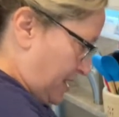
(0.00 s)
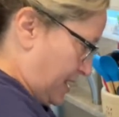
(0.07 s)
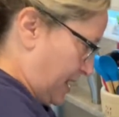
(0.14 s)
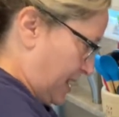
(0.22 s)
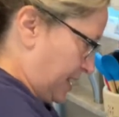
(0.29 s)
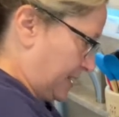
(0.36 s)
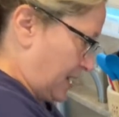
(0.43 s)

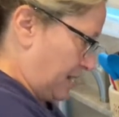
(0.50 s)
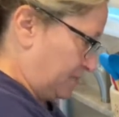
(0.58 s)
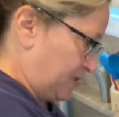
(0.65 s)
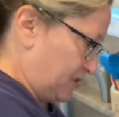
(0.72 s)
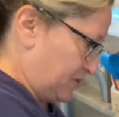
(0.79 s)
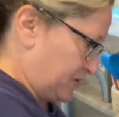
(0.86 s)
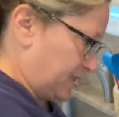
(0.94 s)
And I'm
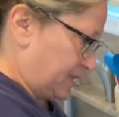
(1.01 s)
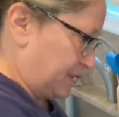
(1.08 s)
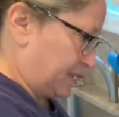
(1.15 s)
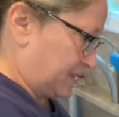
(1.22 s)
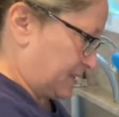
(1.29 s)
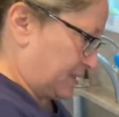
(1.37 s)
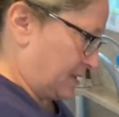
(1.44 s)
using
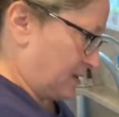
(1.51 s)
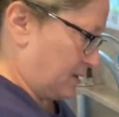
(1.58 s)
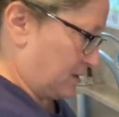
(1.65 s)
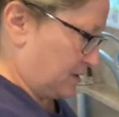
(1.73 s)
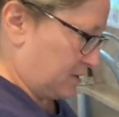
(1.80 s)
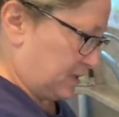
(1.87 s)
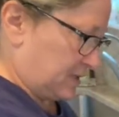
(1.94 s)
this
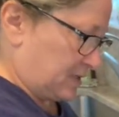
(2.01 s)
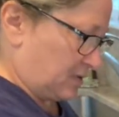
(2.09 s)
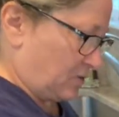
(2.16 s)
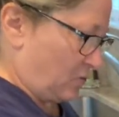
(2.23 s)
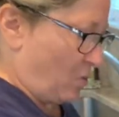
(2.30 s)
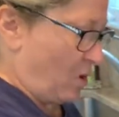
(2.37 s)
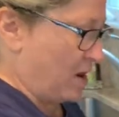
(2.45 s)

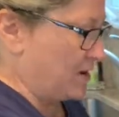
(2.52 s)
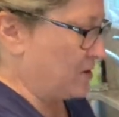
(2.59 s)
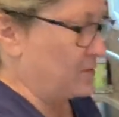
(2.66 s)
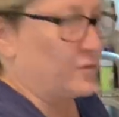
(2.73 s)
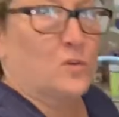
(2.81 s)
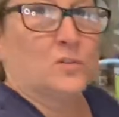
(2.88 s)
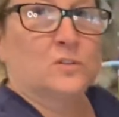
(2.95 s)

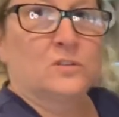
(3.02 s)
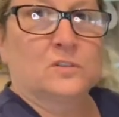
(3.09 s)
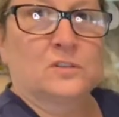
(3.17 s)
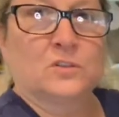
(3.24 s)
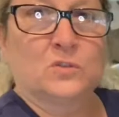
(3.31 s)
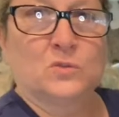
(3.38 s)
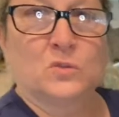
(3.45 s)
wonderful
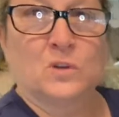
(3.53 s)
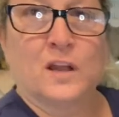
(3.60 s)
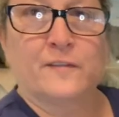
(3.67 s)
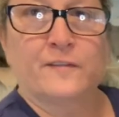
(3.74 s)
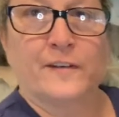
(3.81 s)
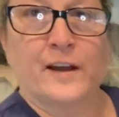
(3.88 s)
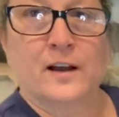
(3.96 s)
tool
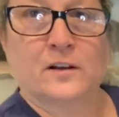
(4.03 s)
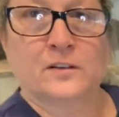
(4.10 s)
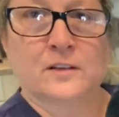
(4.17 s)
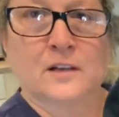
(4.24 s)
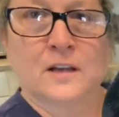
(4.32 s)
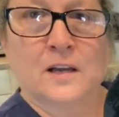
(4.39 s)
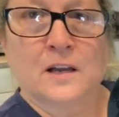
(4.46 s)
I found
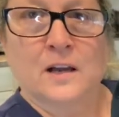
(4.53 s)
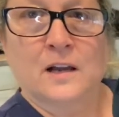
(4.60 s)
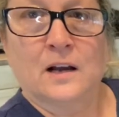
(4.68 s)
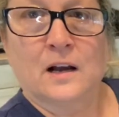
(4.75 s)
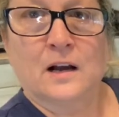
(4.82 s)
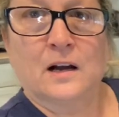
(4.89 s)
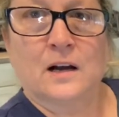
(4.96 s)

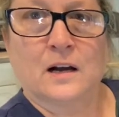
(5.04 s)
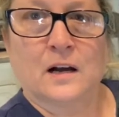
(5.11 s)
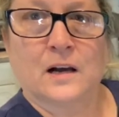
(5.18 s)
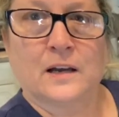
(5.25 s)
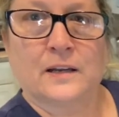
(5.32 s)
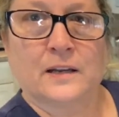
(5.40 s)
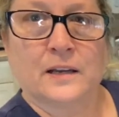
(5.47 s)

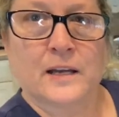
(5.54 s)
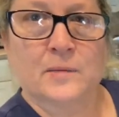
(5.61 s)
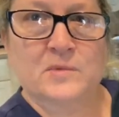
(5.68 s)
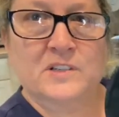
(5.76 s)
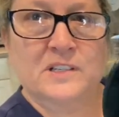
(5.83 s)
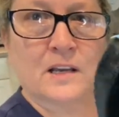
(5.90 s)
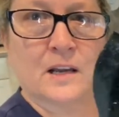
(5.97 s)
on
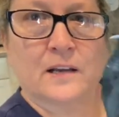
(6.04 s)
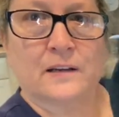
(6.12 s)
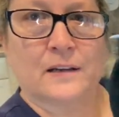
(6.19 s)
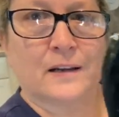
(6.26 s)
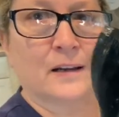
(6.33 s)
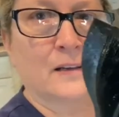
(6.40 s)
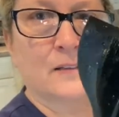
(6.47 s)
Amazon.
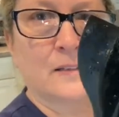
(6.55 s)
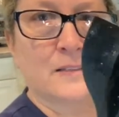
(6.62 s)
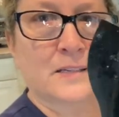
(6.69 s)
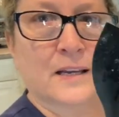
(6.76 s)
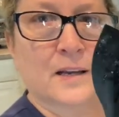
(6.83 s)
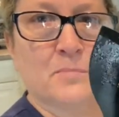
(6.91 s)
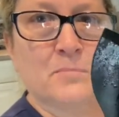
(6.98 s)
It's
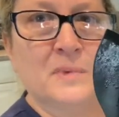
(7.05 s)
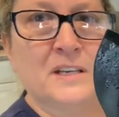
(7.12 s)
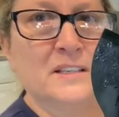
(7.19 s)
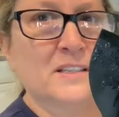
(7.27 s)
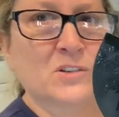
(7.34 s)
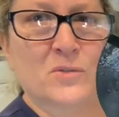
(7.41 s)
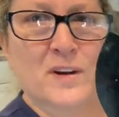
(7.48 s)
like a meat
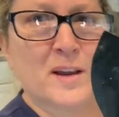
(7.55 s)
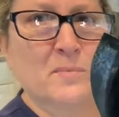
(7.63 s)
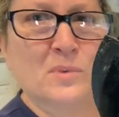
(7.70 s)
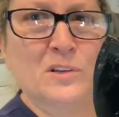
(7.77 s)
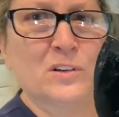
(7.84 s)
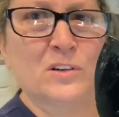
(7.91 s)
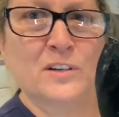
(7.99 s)

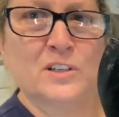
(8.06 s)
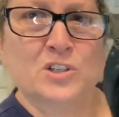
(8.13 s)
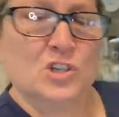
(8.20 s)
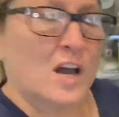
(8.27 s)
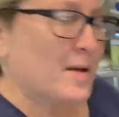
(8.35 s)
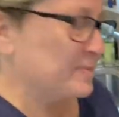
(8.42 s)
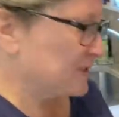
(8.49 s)
scrambler. It
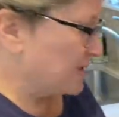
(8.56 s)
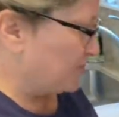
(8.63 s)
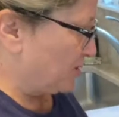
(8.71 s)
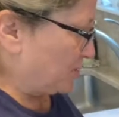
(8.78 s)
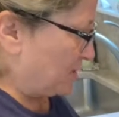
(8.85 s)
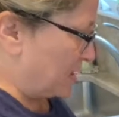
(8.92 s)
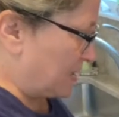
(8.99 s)
chops up
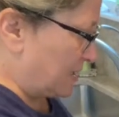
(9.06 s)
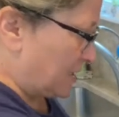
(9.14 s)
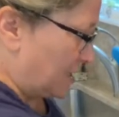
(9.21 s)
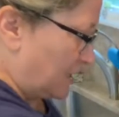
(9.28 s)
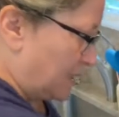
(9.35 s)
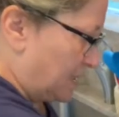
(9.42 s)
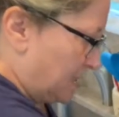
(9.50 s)
your meat.
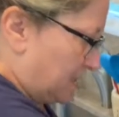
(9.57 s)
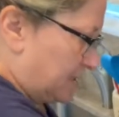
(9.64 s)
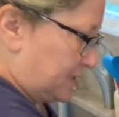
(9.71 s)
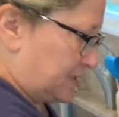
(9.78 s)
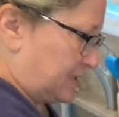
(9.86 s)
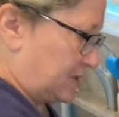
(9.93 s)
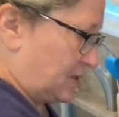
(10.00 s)

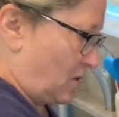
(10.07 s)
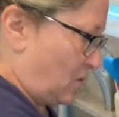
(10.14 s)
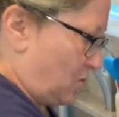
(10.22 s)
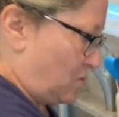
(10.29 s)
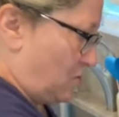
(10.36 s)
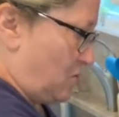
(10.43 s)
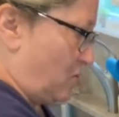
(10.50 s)

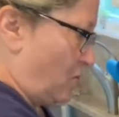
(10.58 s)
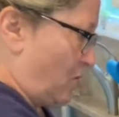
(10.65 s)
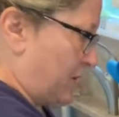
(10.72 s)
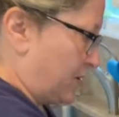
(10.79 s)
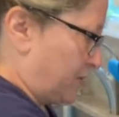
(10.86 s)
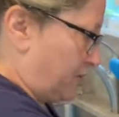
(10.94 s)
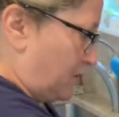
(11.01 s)
So
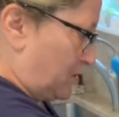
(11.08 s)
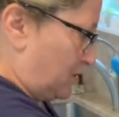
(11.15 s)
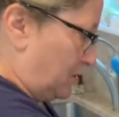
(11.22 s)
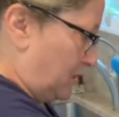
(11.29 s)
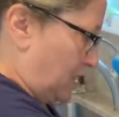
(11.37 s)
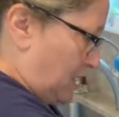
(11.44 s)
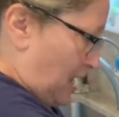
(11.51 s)
wonderful.
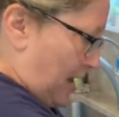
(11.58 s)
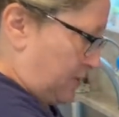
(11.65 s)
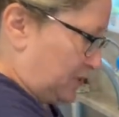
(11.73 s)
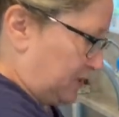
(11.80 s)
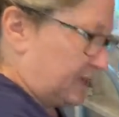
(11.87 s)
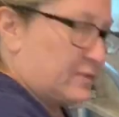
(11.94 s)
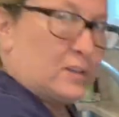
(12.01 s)
I
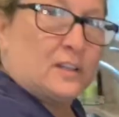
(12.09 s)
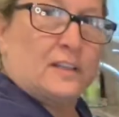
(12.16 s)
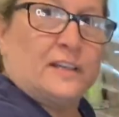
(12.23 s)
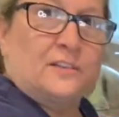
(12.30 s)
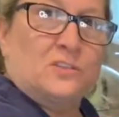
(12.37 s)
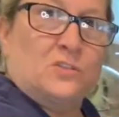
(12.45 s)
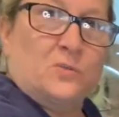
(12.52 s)
will leave a
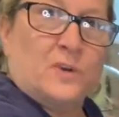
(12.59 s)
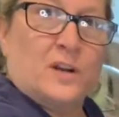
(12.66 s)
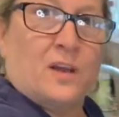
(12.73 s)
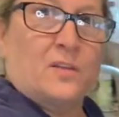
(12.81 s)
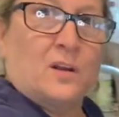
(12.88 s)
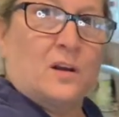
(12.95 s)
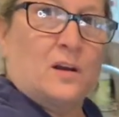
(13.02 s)
link to it
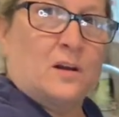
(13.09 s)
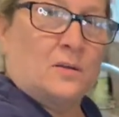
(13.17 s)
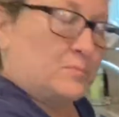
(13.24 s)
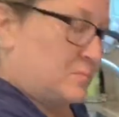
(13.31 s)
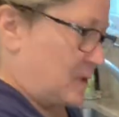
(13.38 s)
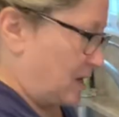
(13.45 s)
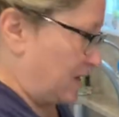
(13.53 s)
on the
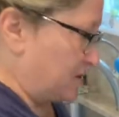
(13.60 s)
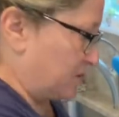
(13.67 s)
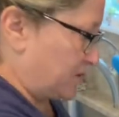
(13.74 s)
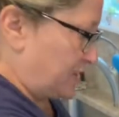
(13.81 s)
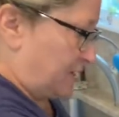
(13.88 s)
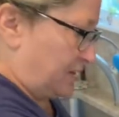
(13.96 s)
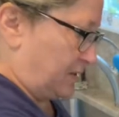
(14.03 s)

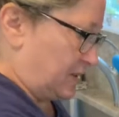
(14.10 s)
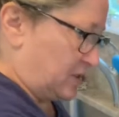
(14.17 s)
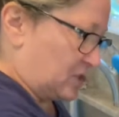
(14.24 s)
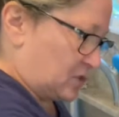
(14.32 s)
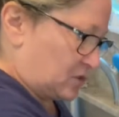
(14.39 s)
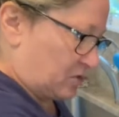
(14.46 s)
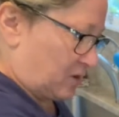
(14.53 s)
underneath in the
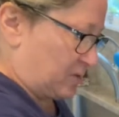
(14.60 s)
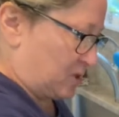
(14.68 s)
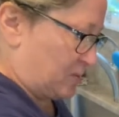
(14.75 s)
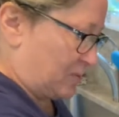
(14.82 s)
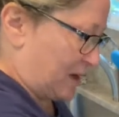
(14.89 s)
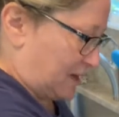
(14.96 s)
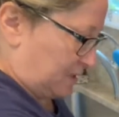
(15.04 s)

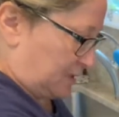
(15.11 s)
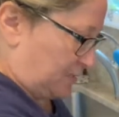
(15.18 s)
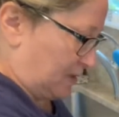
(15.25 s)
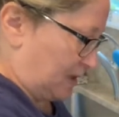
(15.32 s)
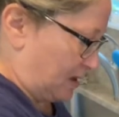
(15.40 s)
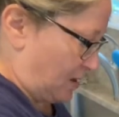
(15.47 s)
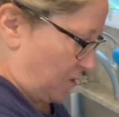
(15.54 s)
description box
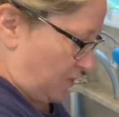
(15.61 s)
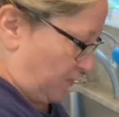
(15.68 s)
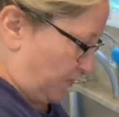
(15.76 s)
below.